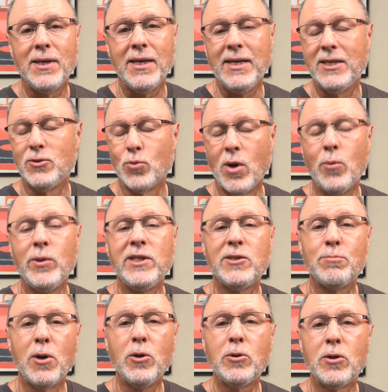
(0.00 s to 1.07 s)
is one we
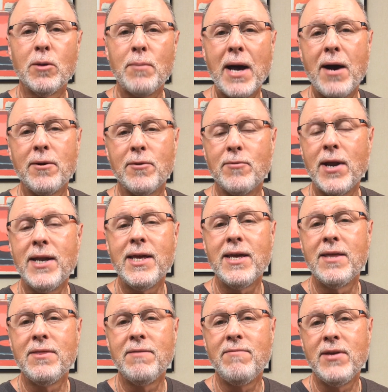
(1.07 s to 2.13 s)
spoke about already in the